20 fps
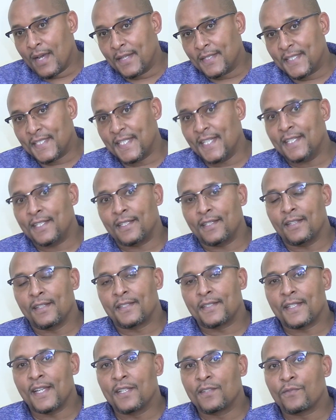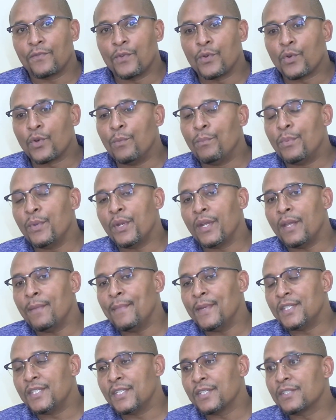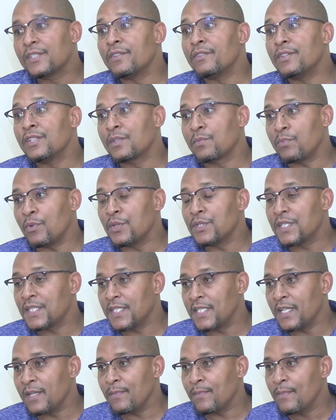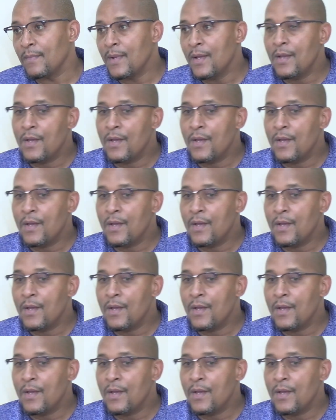SET stands for Computer Emergency Response Team.